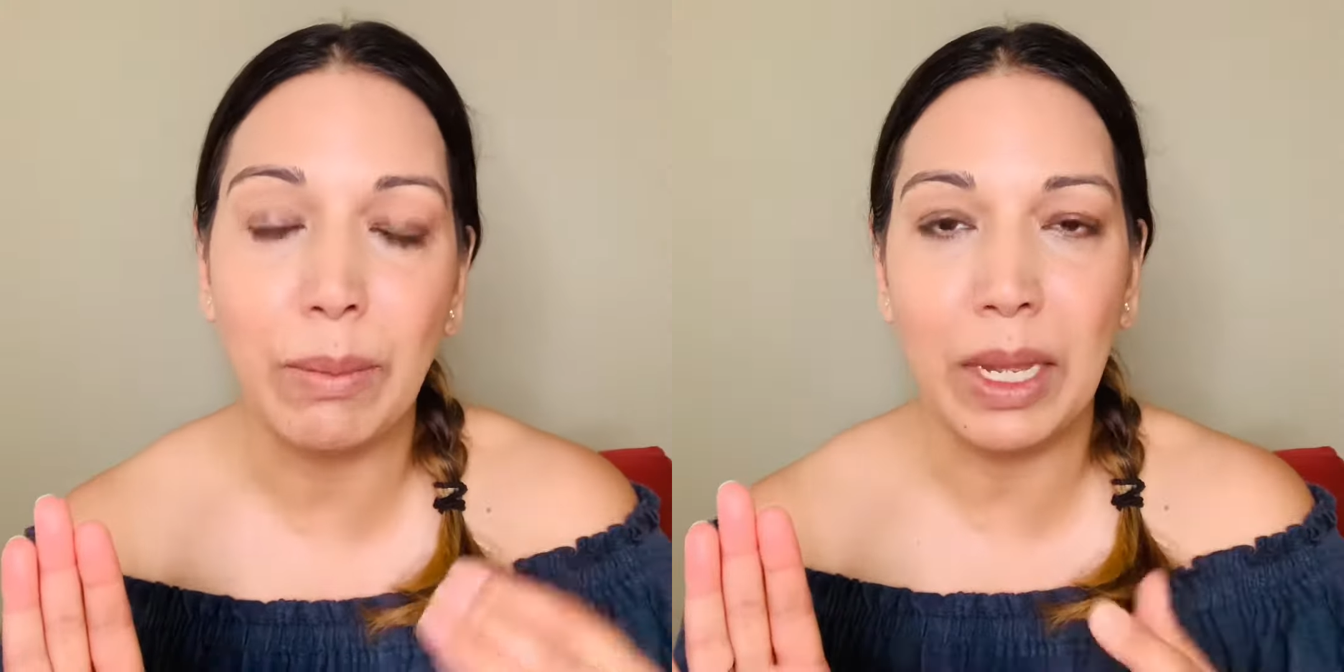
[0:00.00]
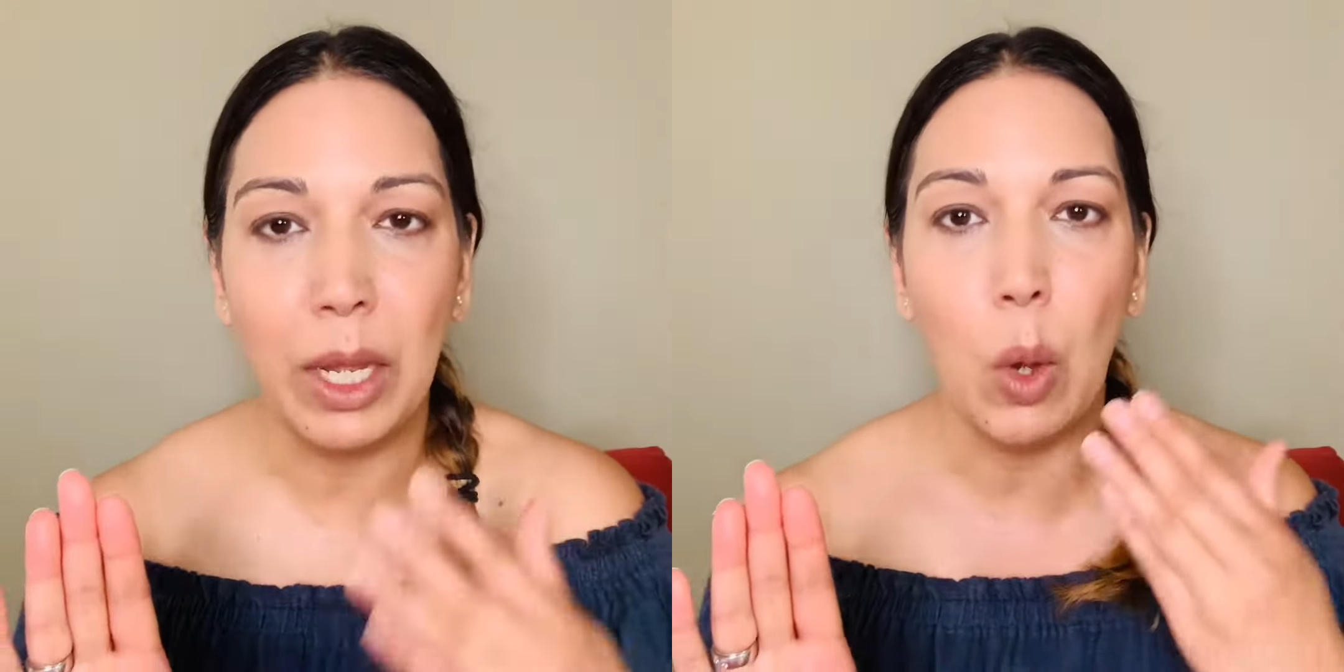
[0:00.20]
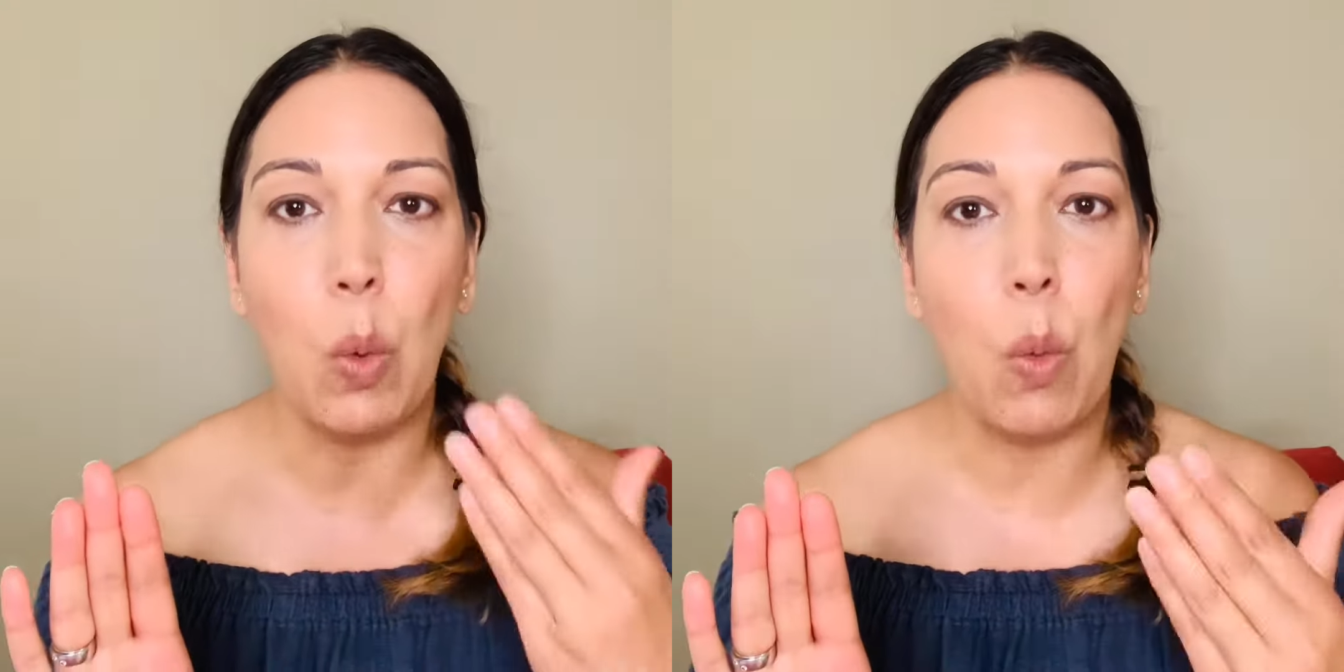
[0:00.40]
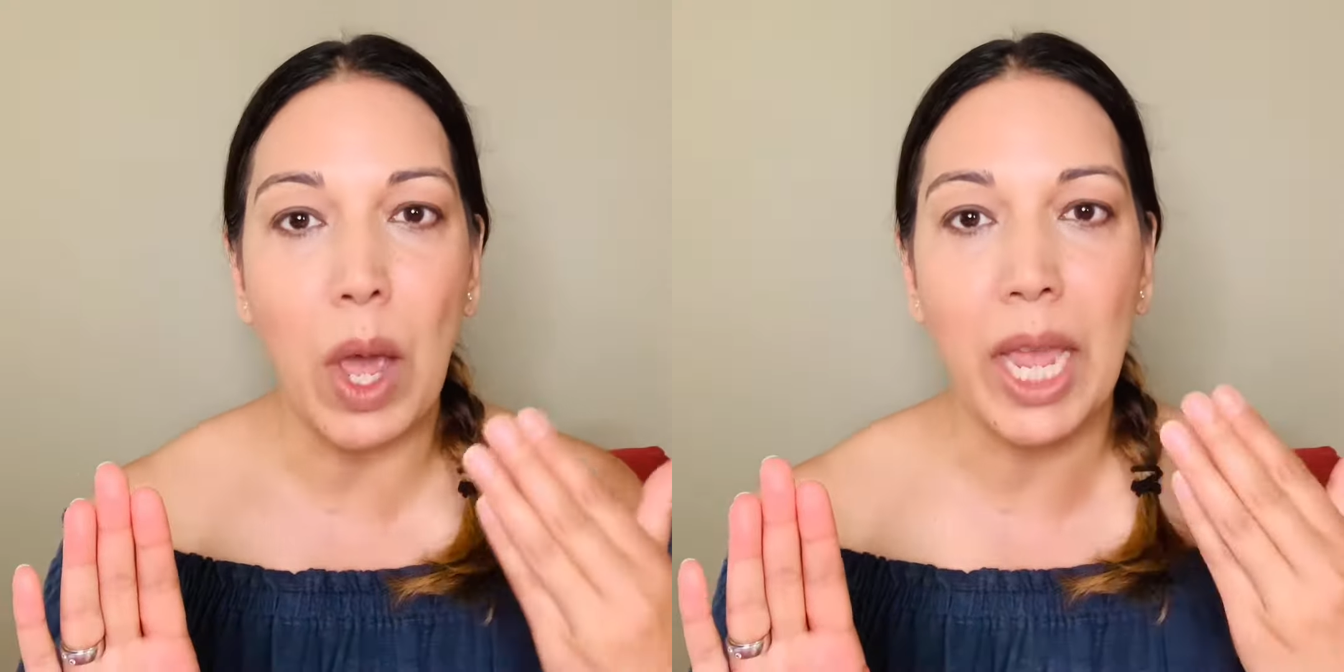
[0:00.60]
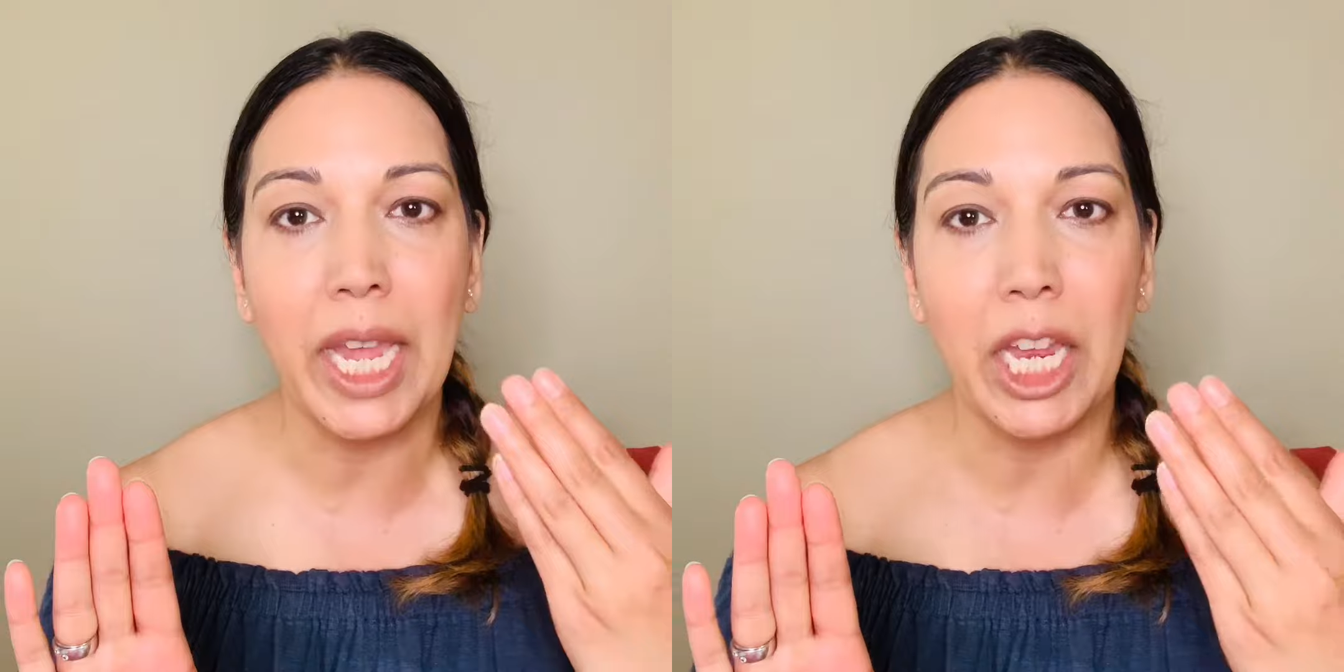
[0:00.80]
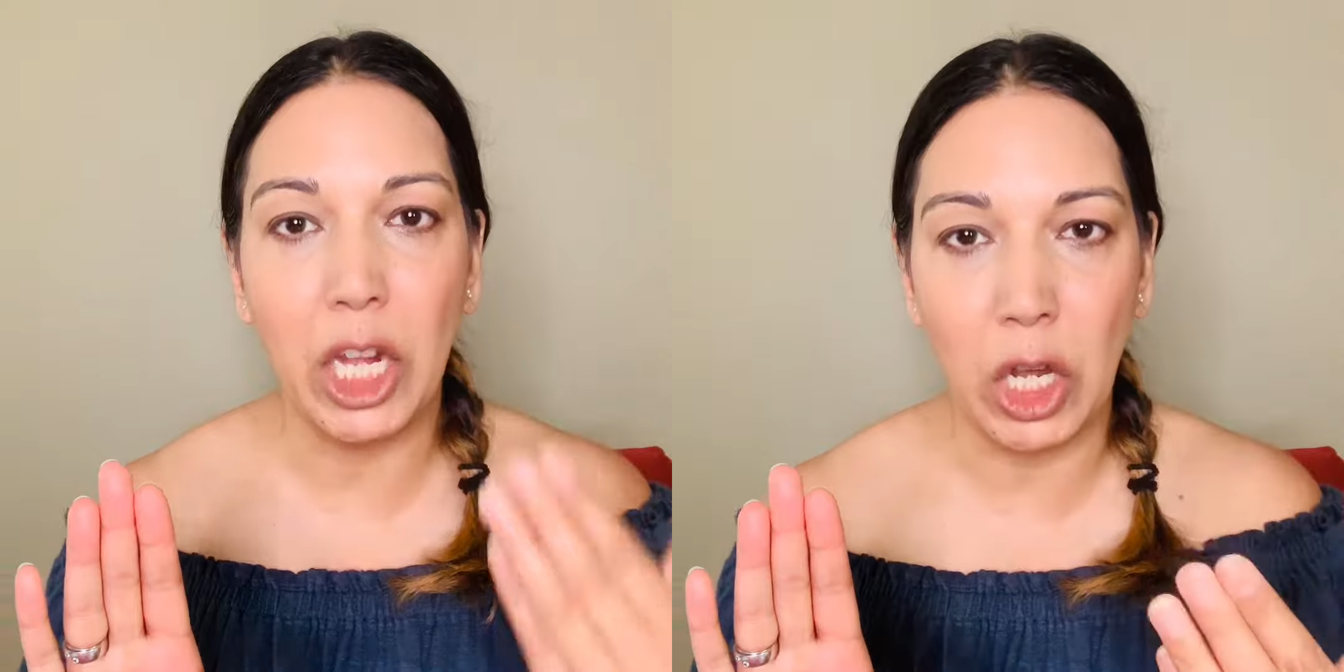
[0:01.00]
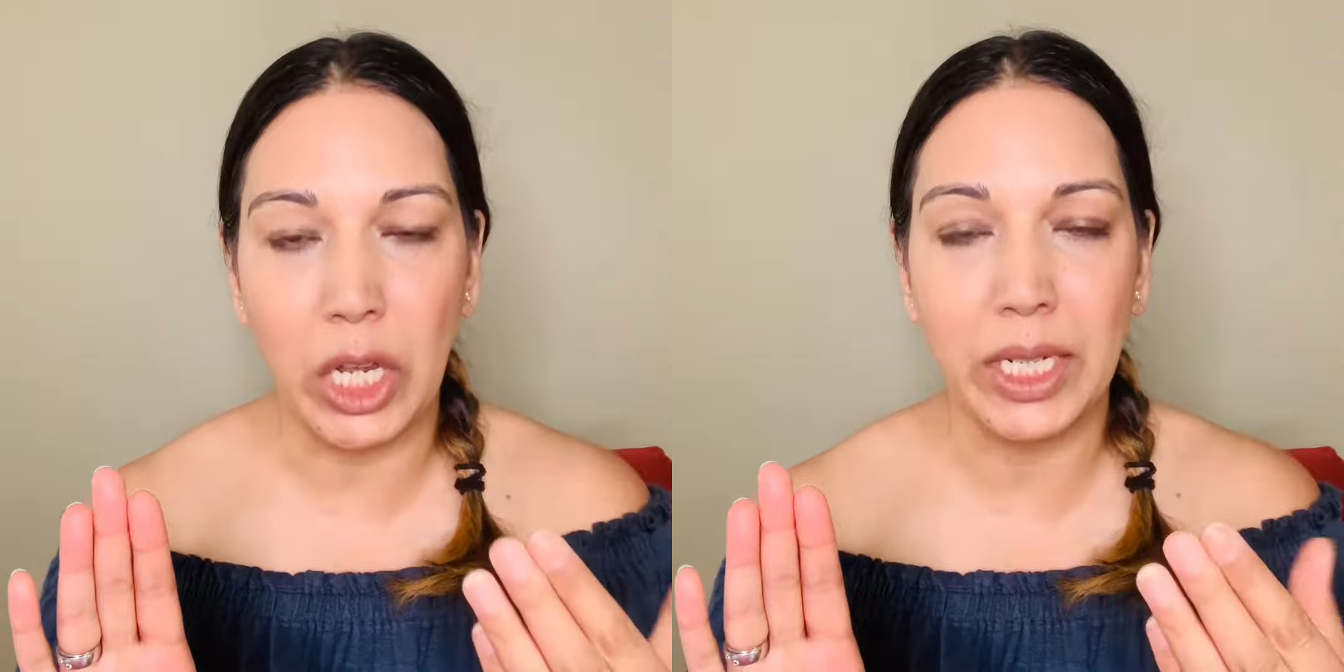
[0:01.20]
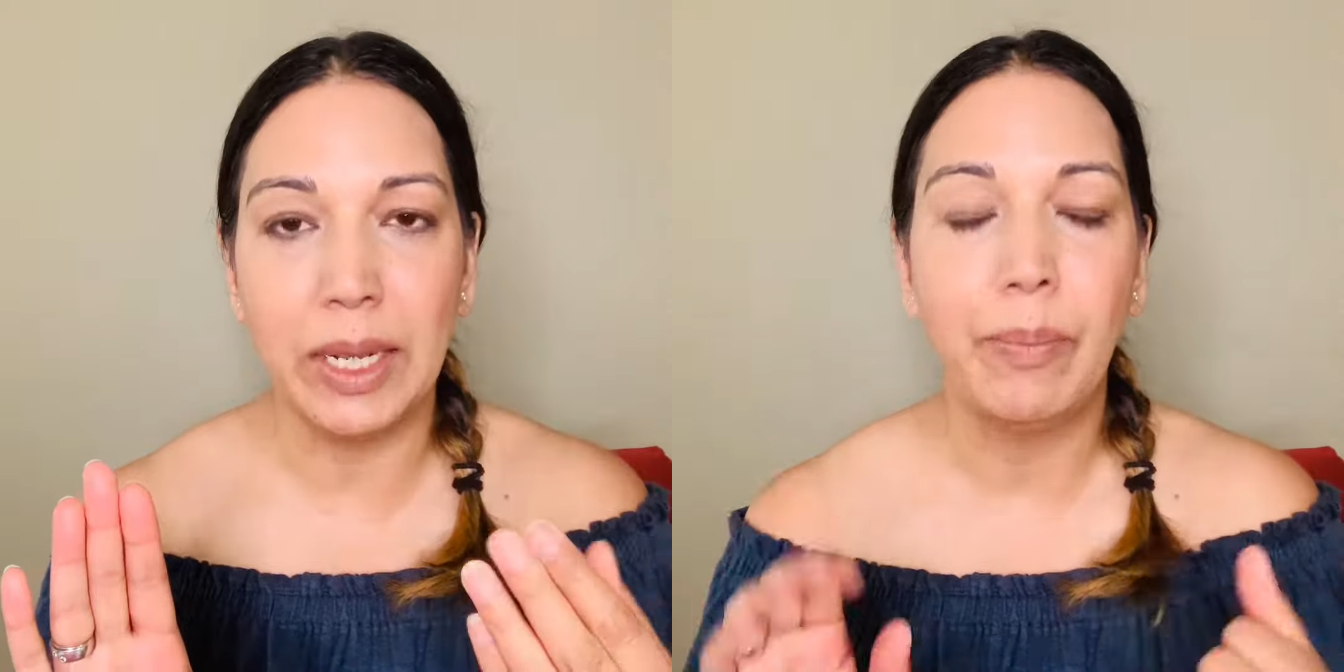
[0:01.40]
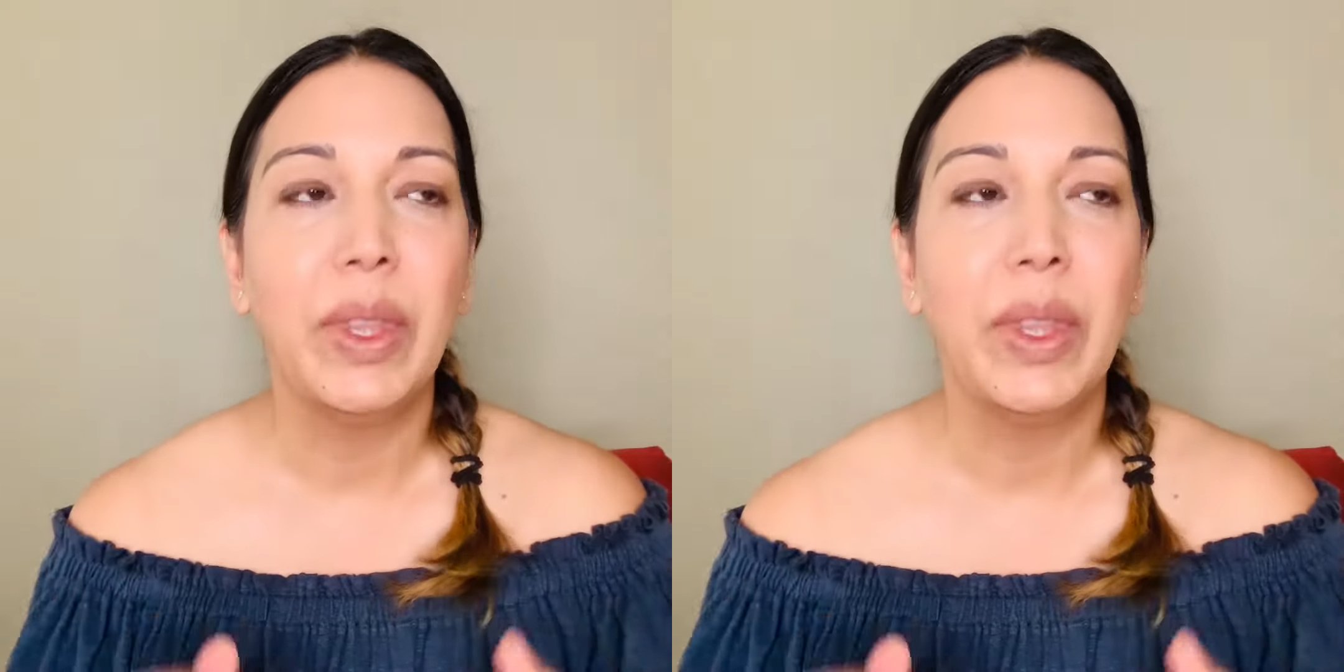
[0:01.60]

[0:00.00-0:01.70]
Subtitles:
me, why not.